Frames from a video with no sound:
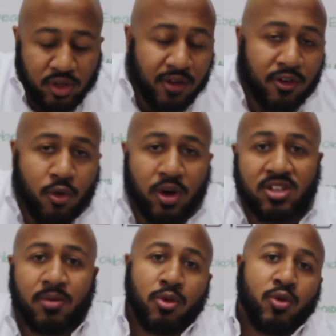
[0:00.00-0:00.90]
definitely
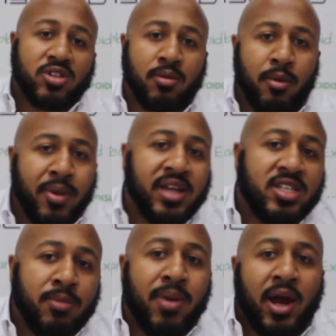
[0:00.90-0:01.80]
want something with some
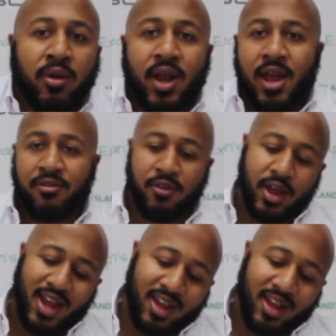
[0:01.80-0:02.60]
amazing battery life.